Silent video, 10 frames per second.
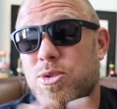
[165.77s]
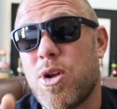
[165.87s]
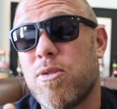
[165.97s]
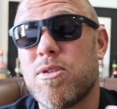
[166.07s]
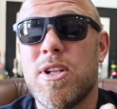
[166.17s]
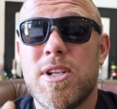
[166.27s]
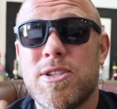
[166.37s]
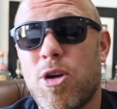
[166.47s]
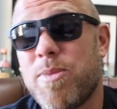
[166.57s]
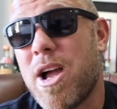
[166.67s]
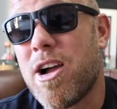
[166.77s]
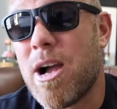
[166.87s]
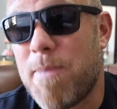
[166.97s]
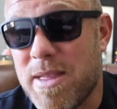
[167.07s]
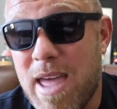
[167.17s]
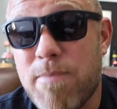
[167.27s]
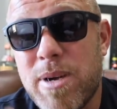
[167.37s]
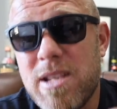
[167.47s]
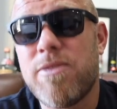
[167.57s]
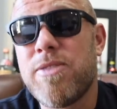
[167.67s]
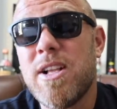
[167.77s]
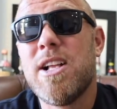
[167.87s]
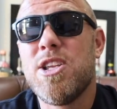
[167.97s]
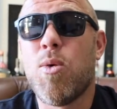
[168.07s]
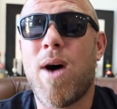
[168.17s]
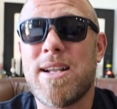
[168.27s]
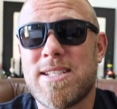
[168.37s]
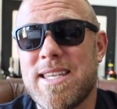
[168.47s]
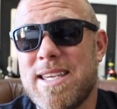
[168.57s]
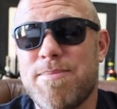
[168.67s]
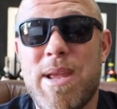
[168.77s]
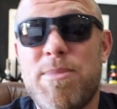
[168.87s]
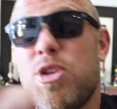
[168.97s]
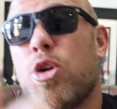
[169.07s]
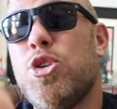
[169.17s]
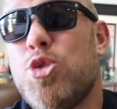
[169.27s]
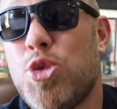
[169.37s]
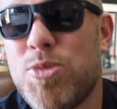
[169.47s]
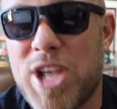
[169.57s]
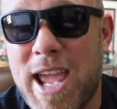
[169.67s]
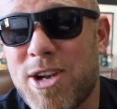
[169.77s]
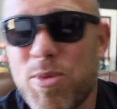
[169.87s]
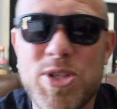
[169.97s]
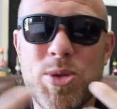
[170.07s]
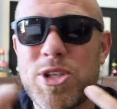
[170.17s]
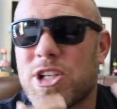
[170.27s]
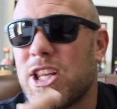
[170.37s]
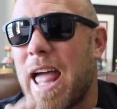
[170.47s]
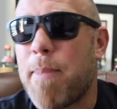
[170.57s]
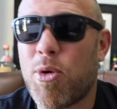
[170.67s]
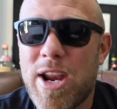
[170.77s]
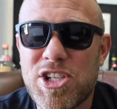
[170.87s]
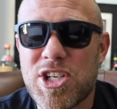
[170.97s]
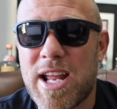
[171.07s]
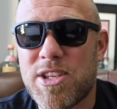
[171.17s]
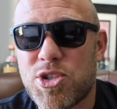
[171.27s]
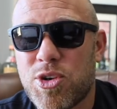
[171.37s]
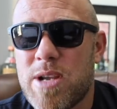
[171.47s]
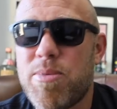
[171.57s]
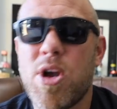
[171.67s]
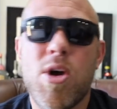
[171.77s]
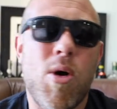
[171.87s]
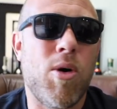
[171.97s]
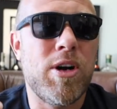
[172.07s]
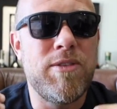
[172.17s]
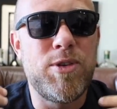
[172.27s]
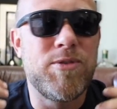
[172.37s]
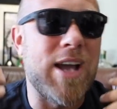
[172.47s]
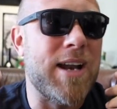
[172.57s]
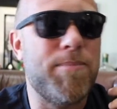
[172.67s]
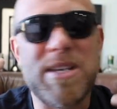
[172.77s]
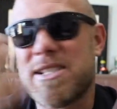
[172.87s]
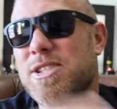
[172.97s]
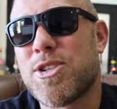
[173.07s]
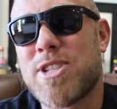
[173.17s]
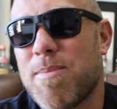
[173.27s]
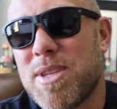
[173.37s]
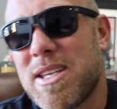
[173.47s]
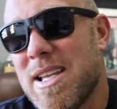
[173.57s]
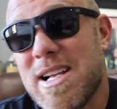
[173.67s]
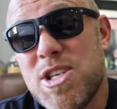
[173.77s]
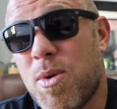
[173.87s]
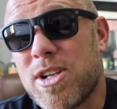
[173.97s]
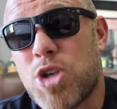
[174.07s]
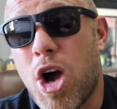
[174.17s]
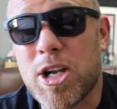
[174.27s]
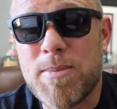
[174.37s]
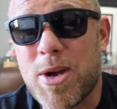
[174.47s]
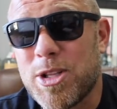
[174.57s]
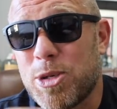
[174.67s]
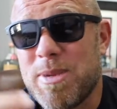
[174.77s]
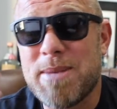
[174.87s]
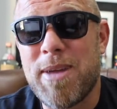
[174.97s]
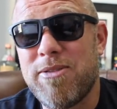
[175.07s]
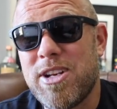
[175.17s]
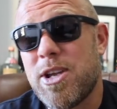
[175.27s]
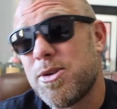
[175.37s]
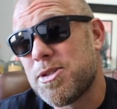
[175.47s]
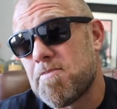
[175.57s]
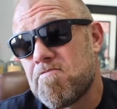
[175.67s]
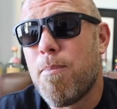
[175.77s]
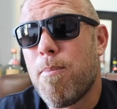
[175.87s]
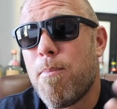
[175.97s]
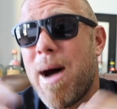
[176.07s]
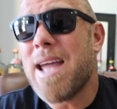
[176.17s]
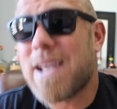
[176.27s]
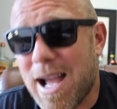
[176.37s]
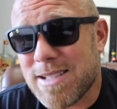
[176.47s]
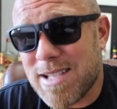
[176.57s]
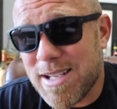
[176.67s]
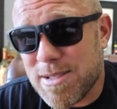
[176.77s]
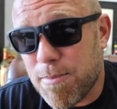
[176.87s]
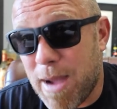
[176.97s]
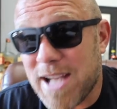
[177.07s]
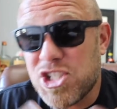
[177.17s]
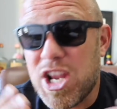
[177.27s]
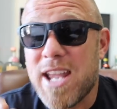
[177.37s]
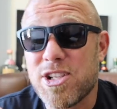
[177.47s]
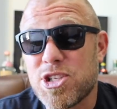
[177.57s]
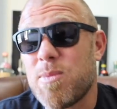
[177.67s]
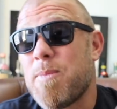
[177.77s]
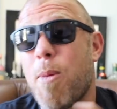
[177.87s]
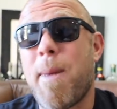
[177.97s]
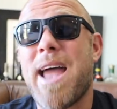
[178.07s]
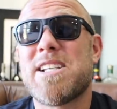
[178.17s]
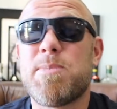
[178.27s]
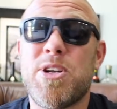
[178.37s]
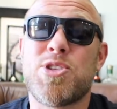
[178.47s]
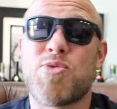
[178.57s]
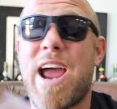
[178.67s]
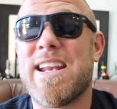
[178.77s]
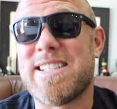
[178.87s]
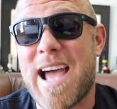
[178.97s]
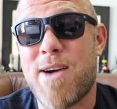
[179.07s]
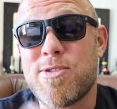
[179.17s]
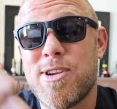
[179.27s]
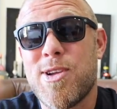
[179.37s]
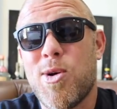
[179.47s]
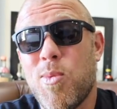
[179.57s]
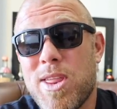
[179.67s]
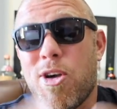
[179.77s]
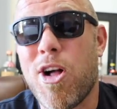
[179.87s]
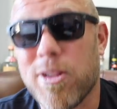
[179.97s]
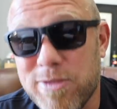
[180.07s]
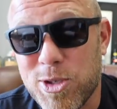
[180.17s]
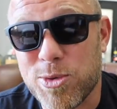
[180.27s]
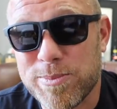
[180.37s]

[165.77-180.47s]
Don't be hung up on that. But if you want to get maybe your YouTube channel, we do a little collaboration on the trip, or if you've got a business or something you wanna talk about a little bit in my videos, my content, my channel is gonna be about my experience riding down with all of you.